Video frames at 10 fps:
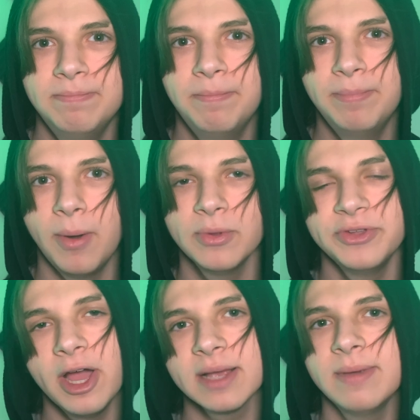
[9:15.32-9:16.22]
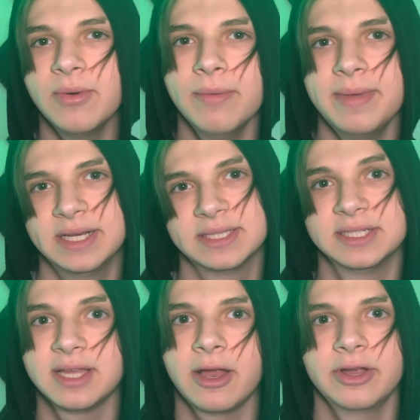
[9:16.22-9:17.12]
but we'll talk about what makes
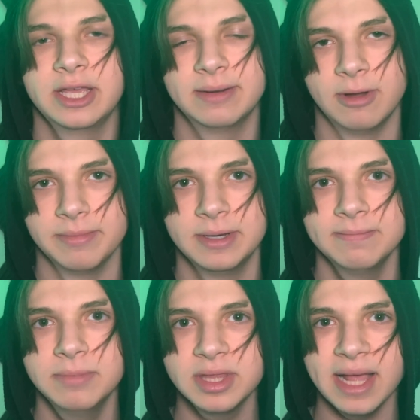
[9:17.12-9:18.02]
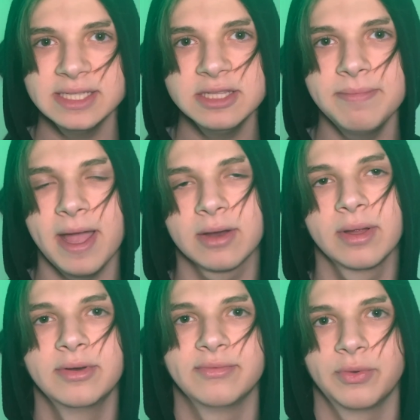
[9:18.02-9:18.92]
this scary in a moment. But that's the
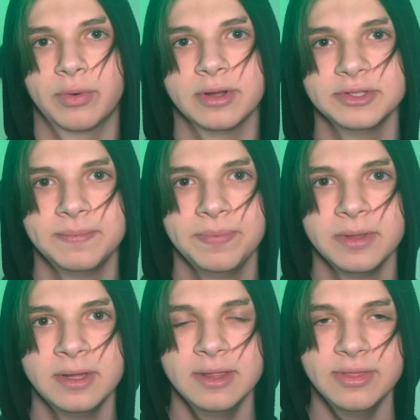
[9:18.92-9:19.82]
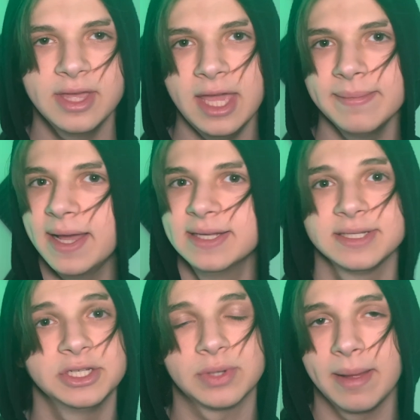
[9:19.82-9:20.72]
background of the world. The game
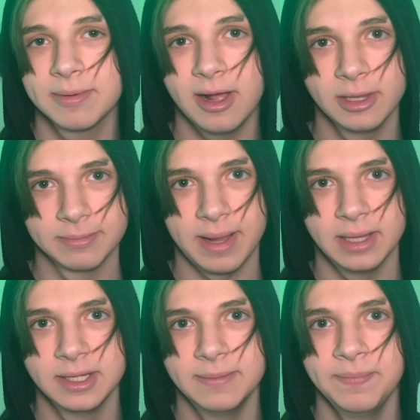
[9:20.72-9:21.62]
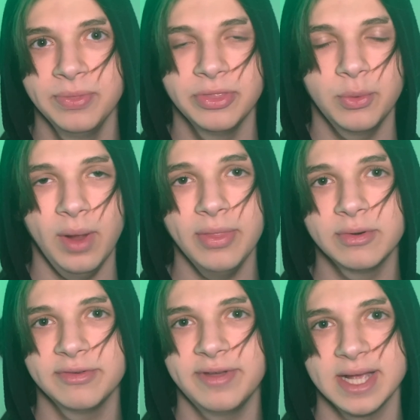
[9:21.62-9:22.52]
has a drab color palette. The
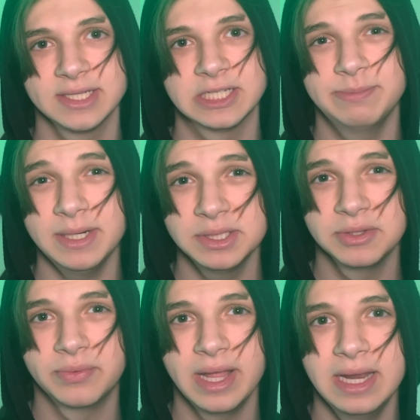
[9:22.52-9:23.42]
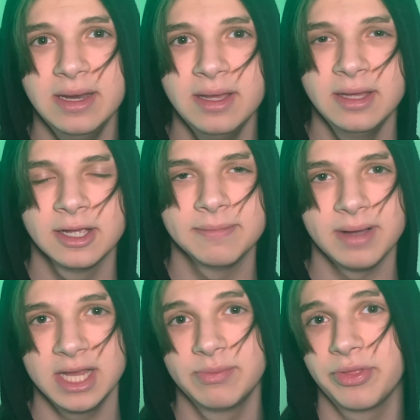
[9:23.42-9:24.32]
weather effects, especially the rain,
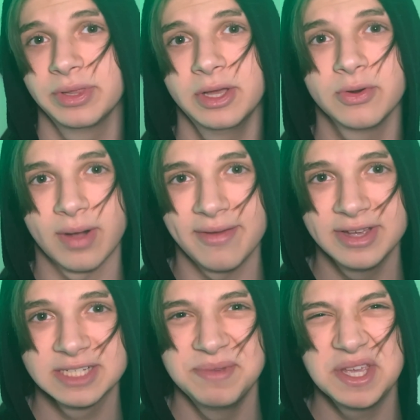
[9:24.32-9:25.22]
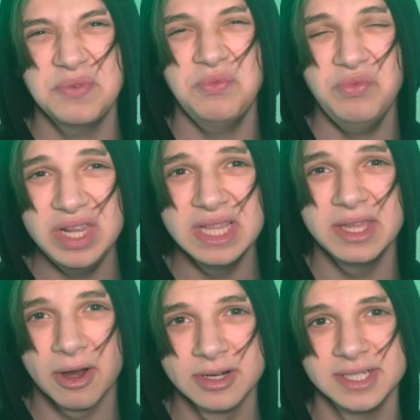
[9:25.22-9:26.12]
combined with the low graphics, make it
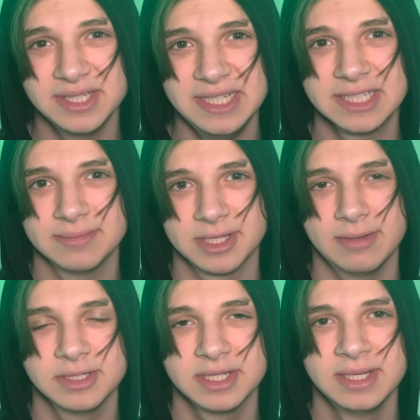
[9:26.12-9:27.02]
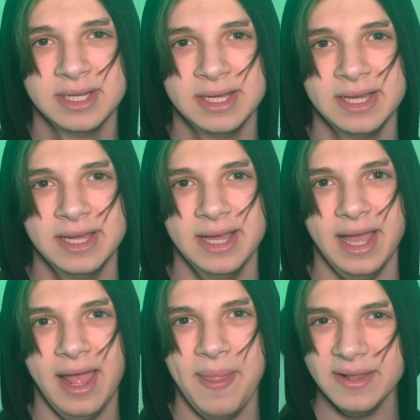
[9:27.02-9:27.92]
really hard to see sometimes.
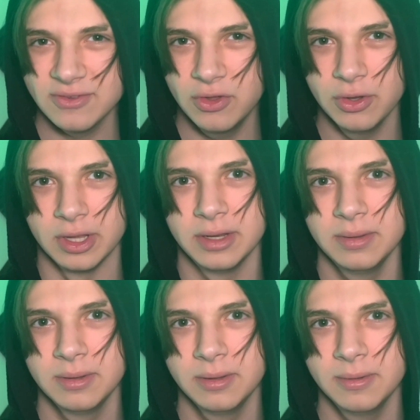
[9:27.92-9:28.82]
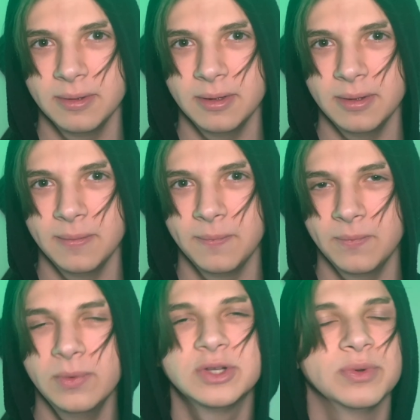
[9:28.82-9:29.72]
And that's good,
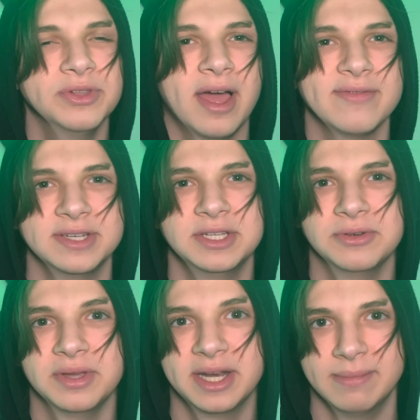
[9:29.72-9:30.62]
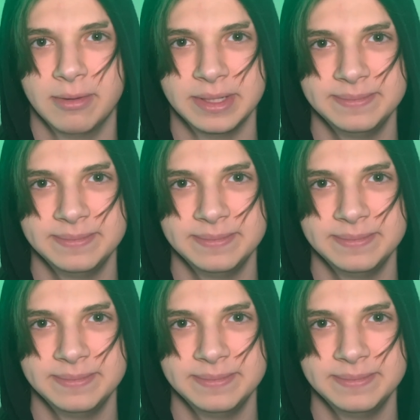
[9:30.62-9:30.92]
which we'll dive into in a moment.